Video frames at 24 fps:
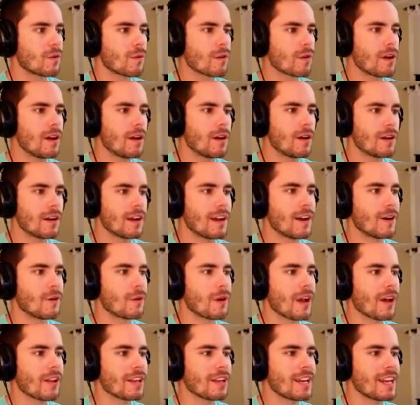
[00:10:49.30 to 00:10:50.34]
We're,
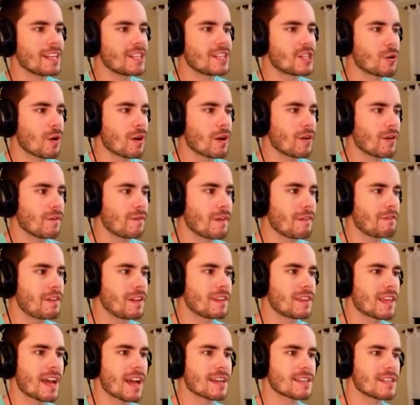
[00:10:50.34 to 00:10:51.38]
we only need two hundred
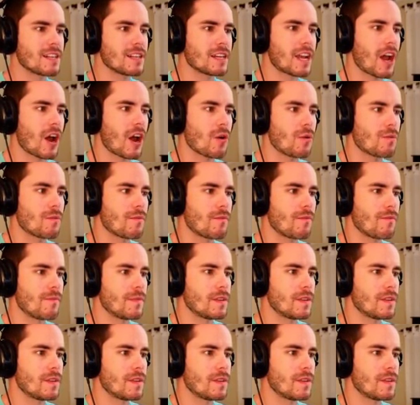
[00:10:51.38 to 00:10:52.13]
fifty thousand to go.